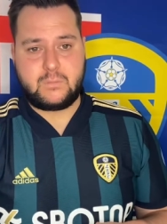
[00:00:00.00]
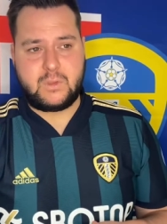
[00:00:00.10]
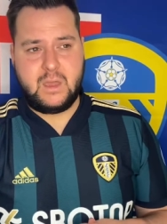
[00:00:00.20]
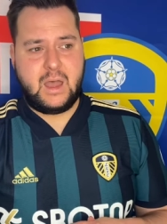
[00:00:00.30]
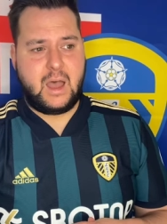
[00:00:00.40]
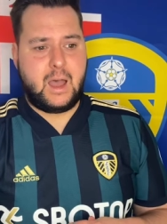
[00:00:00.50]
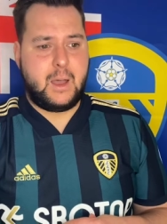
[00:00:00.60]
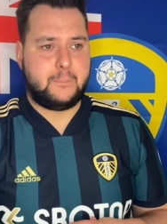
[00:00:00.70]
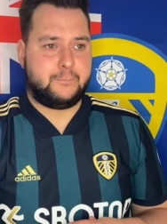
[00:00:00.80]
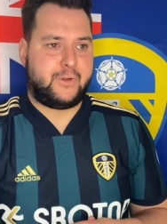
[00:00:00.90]

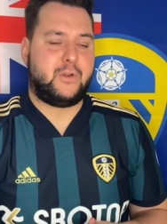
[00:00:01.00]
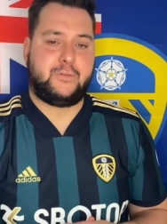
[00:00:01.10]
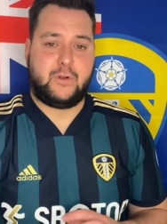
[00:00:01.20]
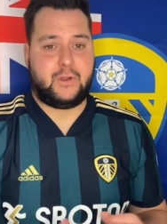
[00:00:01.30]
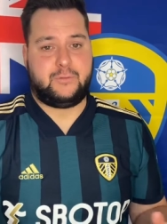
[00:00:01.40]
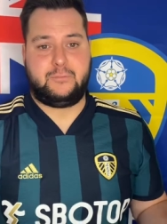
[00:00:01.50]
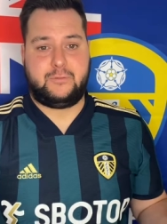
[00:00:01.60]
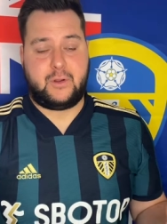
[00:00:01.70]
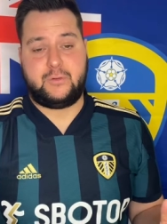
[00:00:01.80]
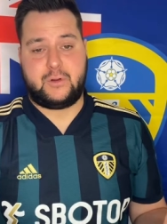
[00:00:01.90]
Very, very,
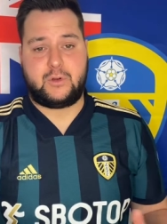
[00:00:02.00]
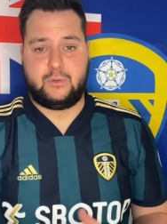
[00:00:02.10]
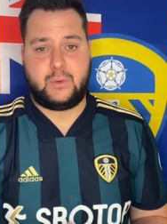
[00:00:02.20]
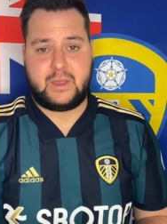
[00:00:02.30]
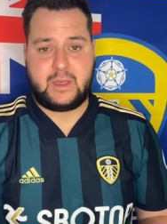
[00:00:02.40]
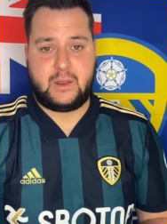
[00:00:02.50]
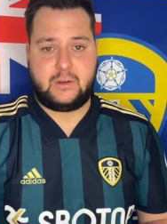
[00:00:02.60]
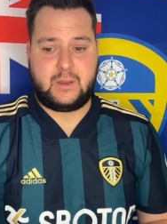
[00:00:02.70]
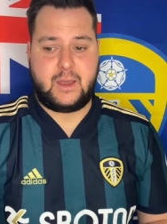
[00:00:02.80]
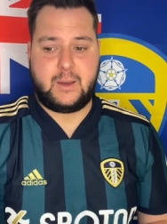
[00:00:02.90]
very, very good
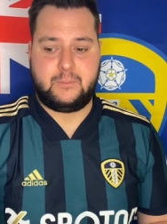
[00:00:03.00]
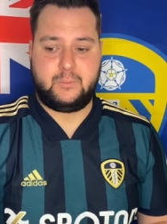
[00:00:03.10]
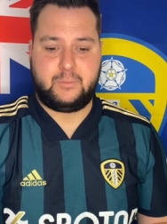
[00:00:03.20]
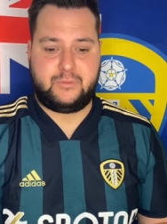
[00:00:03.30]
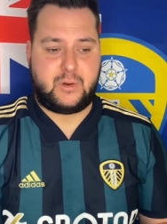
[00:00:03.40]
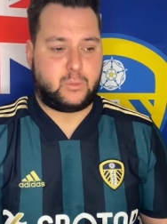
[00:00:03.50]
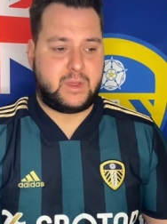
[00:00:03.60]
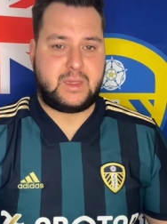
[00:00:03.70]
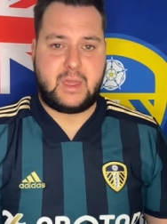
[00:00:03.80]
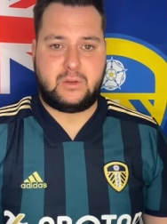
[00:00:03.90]
weekend. Fun
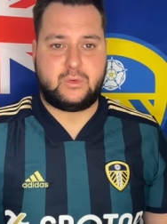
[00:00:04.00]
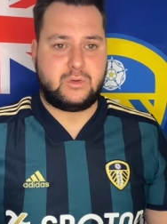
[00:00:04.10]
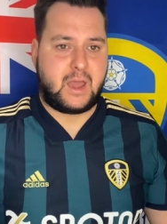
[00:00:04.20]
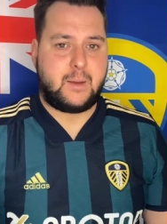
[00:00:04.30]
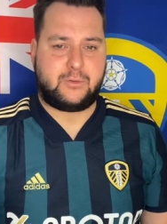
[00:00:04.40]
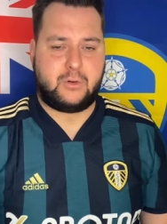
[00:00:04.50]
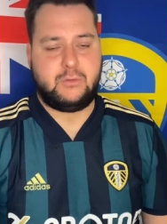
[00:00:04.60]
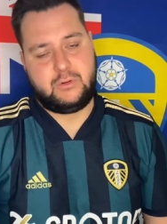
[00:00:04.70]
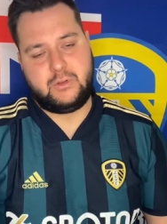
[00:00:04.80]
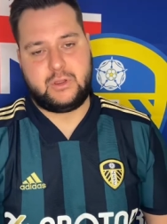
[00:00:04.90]
weekend, good games. I
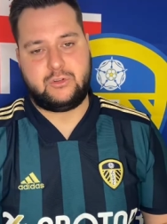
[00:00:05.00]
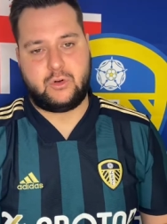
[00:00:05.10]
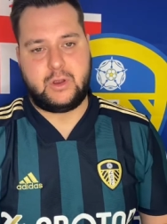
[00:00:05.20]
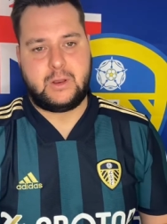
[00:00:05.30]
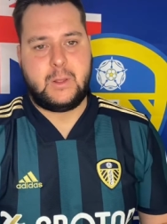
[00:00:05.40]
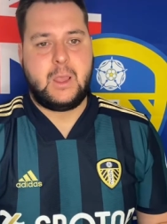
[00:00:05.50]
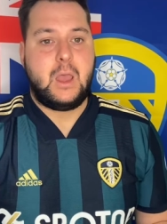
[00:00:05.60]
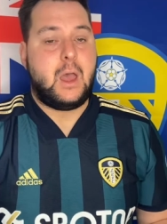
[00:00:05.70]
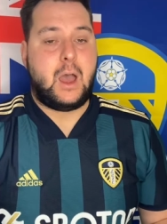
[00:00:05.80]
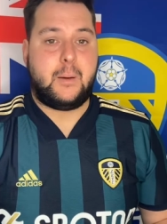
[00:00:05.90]
really, really enjoyed.
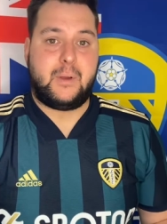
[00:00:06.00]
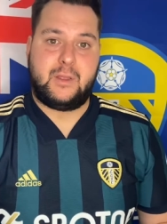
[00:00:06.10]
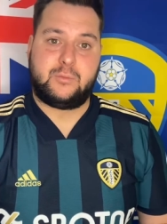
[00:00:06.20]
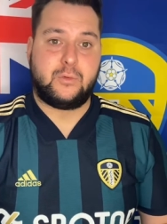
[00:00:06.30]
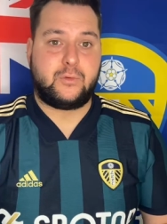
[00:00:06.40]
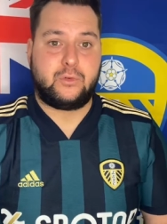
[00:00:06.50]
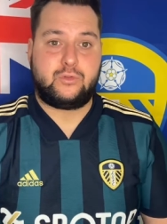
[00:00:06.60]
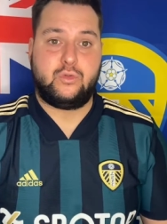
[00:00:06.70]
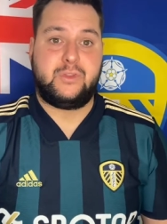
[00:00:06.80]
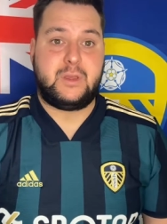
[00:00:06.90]
And let's move on
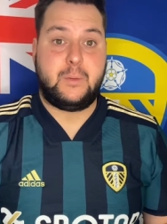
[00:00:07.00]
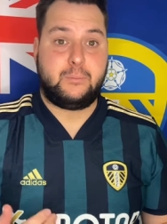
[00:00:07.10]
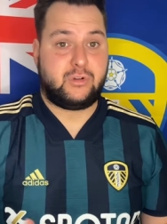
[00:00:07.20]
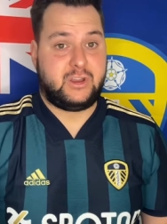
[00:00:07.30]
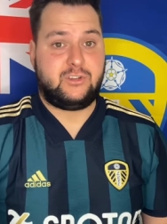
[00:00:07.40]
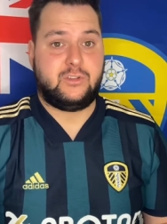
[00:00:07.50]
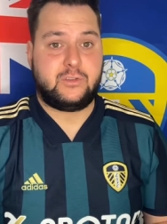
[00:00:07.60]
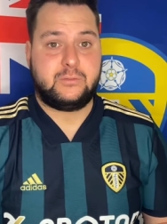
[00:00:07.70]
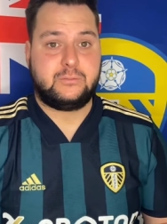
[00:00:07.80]
to the predictions.